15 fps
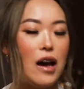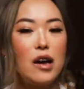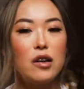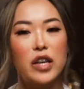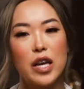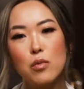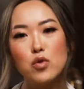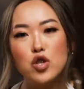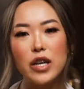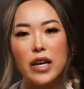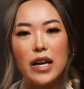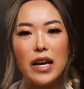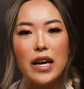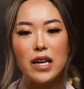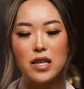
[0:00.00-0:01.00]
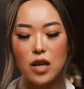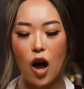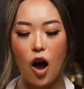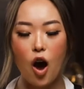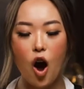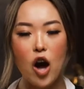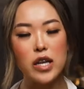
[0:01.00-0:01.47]
Kimchi is
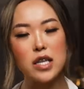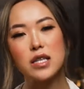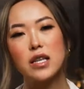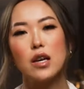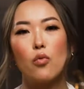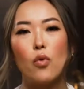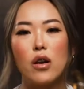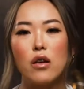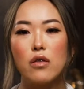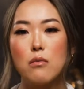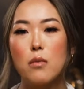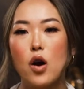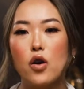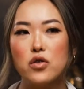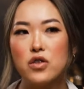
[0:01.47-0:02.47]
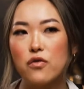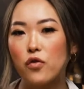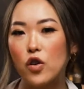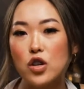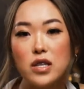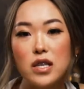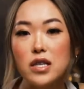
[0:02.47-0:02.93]
honestly one of the most
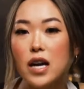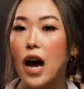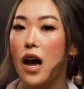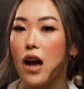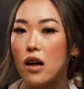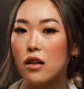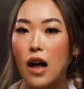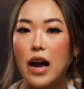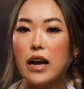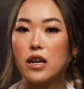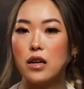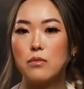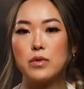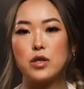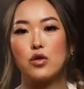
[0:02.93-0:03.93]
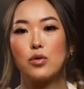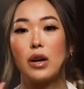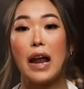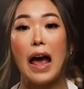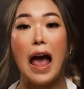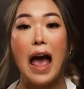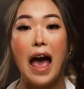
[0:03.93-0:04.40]
versatile items you could
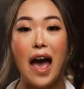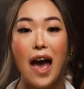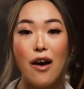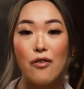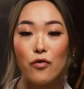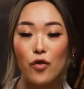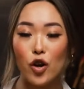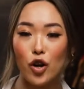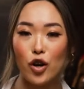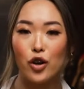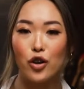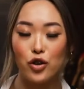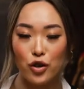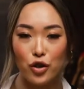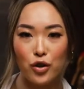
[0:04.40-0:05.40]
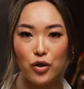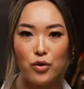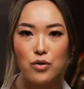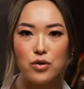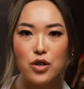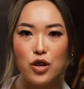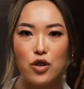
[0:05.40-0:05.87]
ever use.